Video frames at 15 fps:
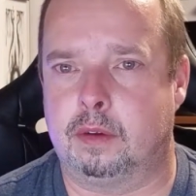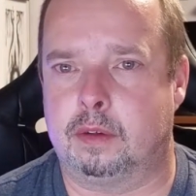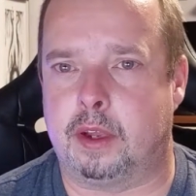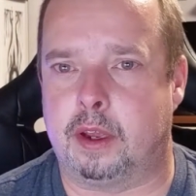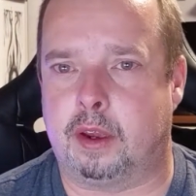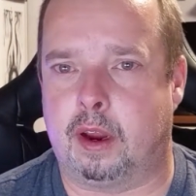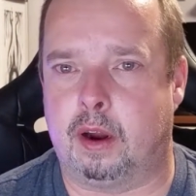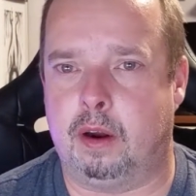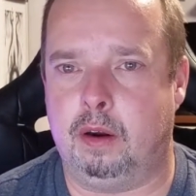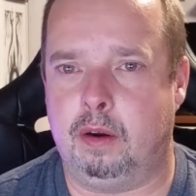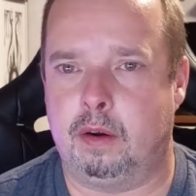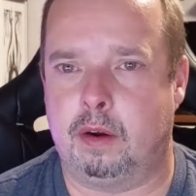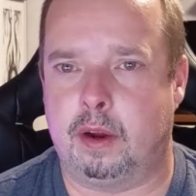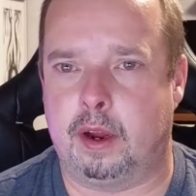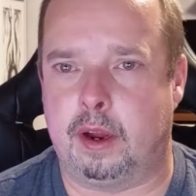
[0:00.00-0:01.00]
take care,
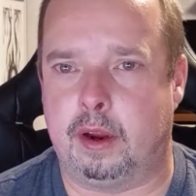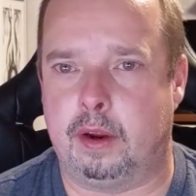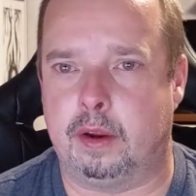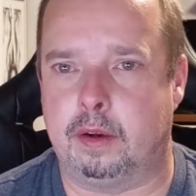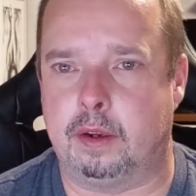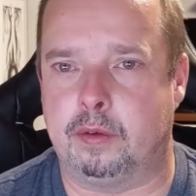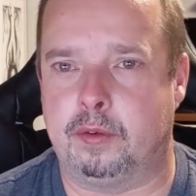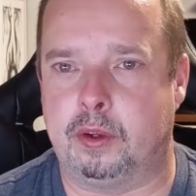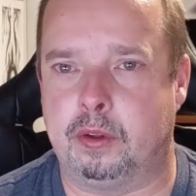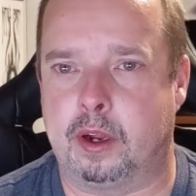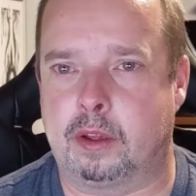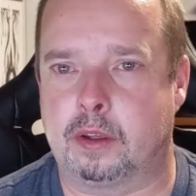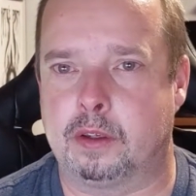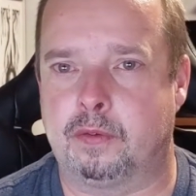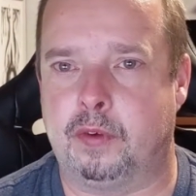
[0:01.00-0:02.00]
and if you
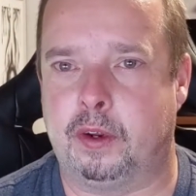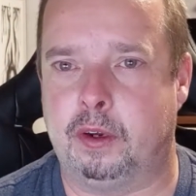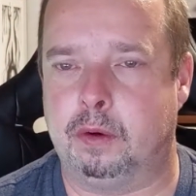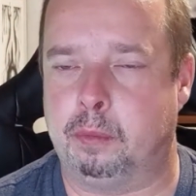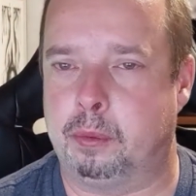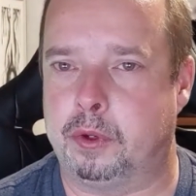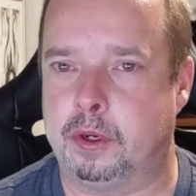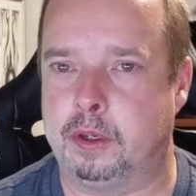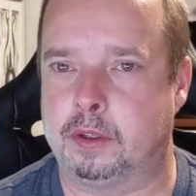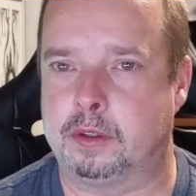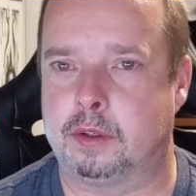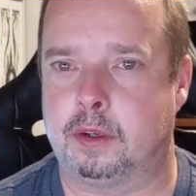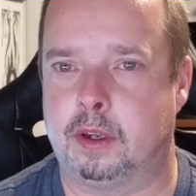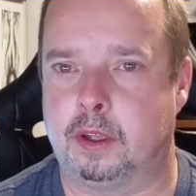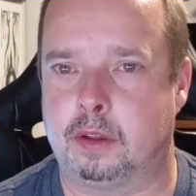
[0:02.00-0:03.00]
like this video,
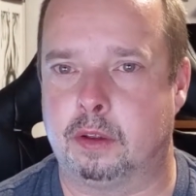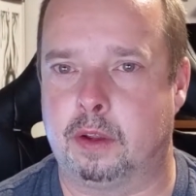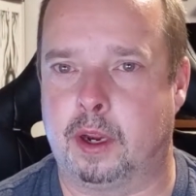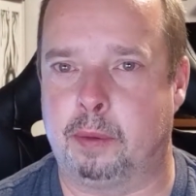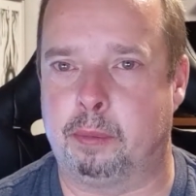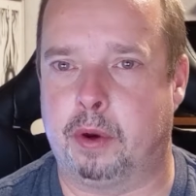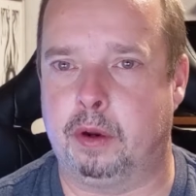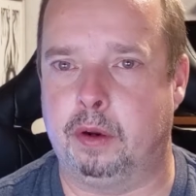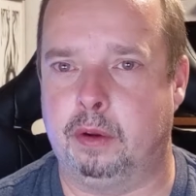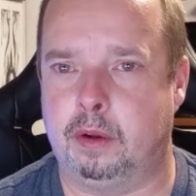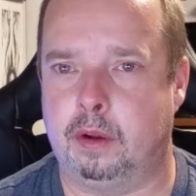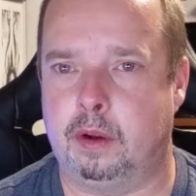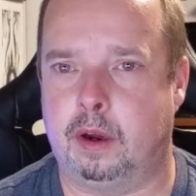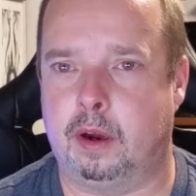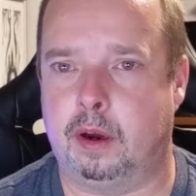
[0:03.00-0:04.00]
please hit the like button.
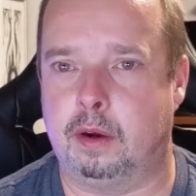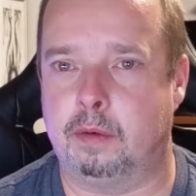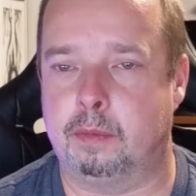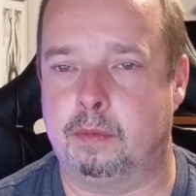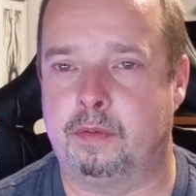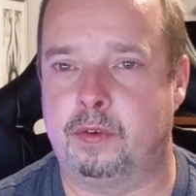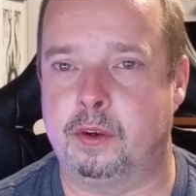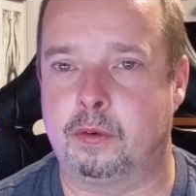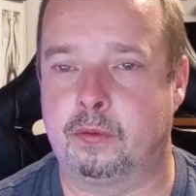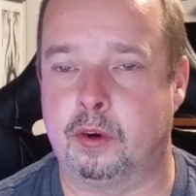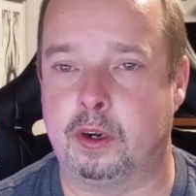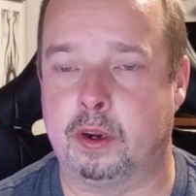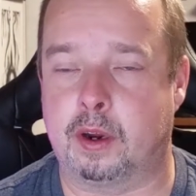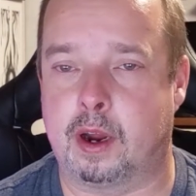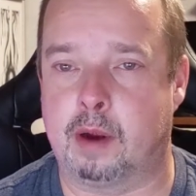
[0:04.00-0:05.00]
Feel
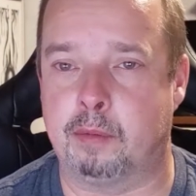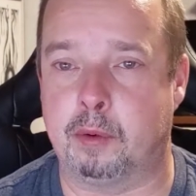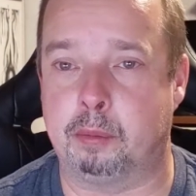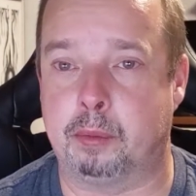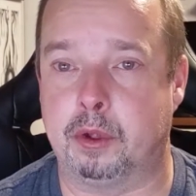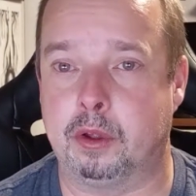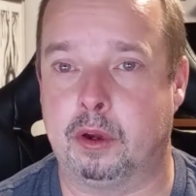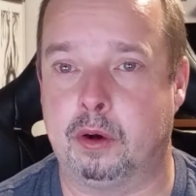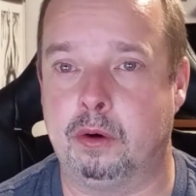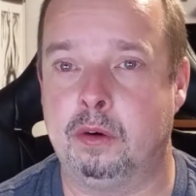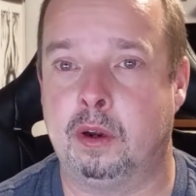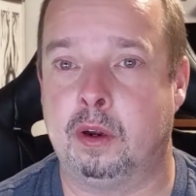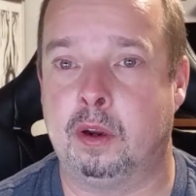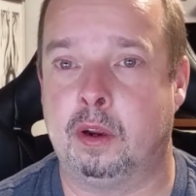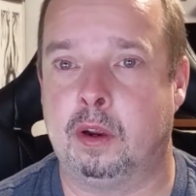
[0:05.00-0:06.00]
free to comment below,
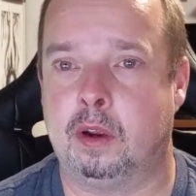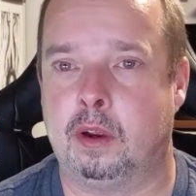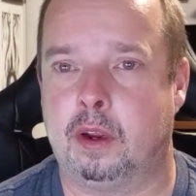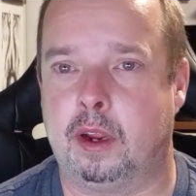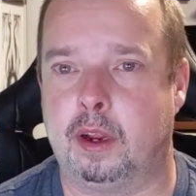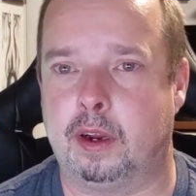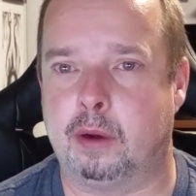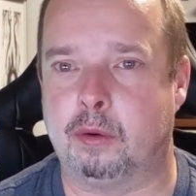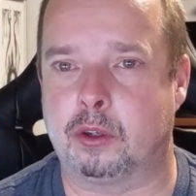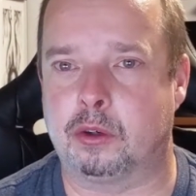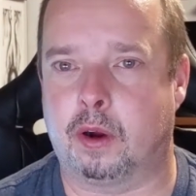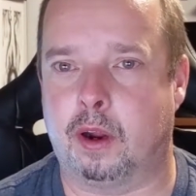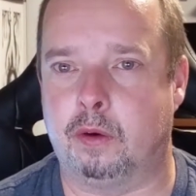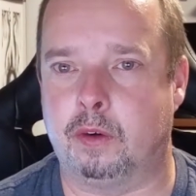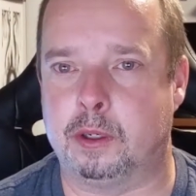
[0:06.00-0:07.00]
and I will
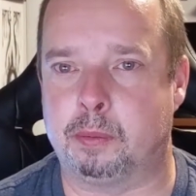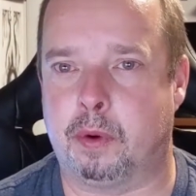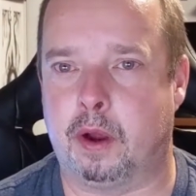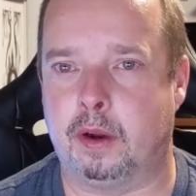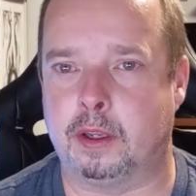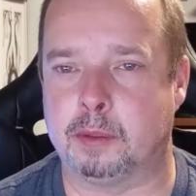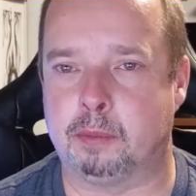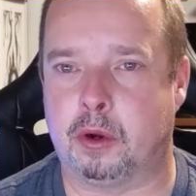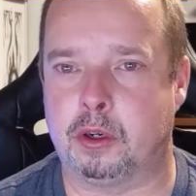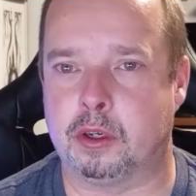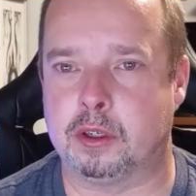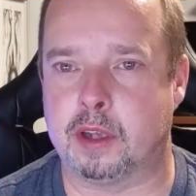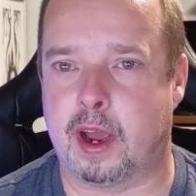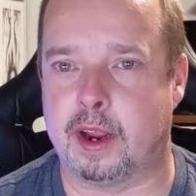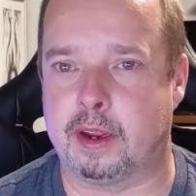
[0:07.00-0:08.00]
try to respond as much
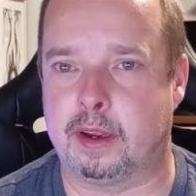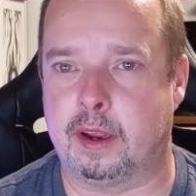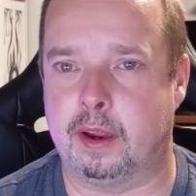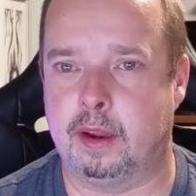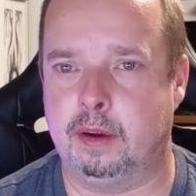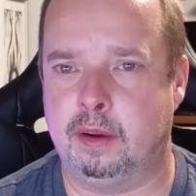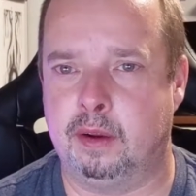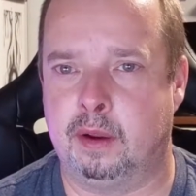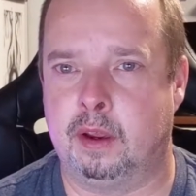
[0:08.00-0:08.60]
as I can.